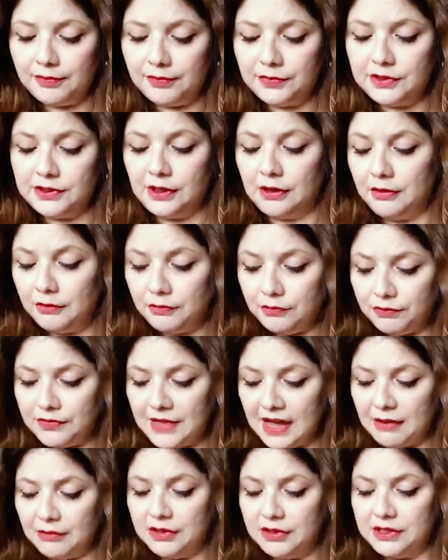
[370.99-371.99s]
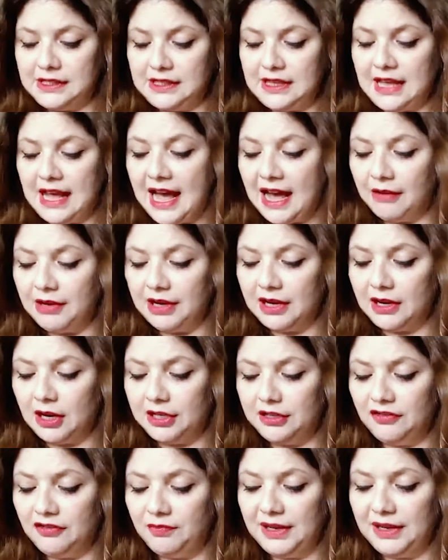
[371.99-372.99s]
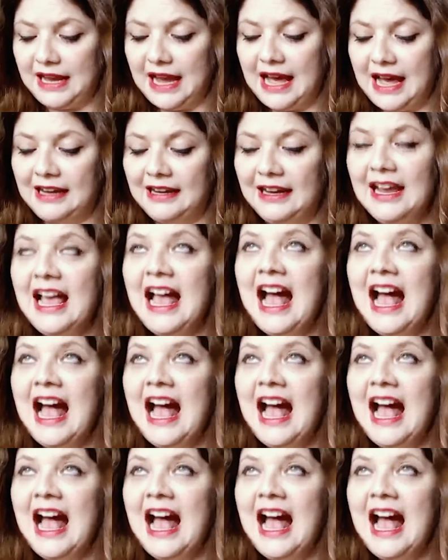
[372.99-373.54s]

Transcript: So that was how it kind of began.